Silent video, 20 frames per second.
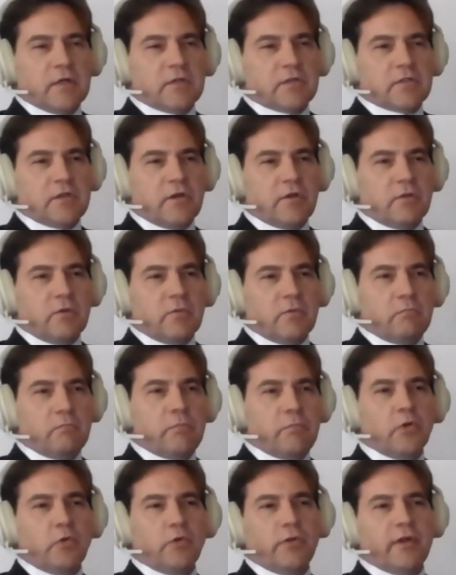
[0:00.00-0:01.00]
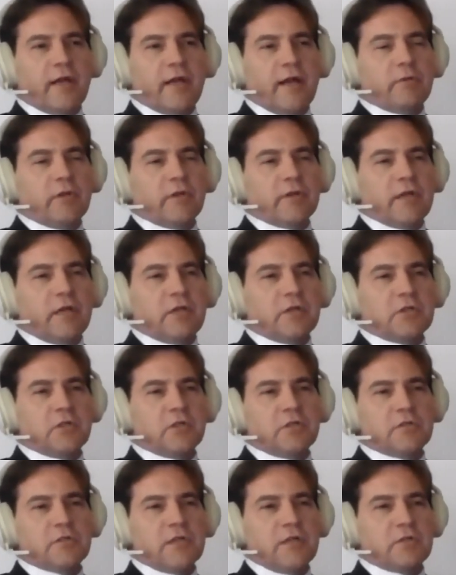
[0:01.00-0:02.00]
So build an
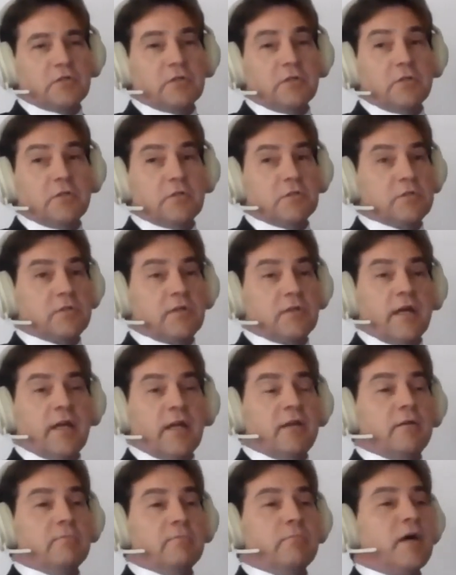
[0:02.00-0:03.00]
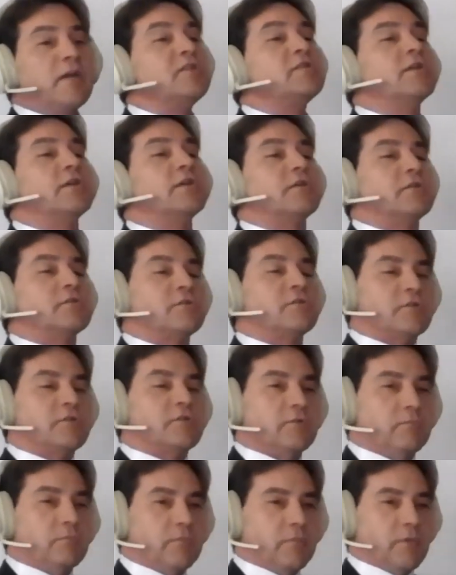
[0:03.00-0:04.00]
application such as a bus ticket
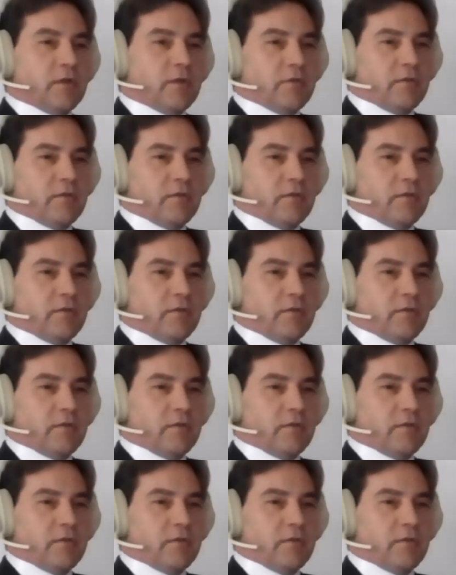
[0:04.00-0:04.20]
system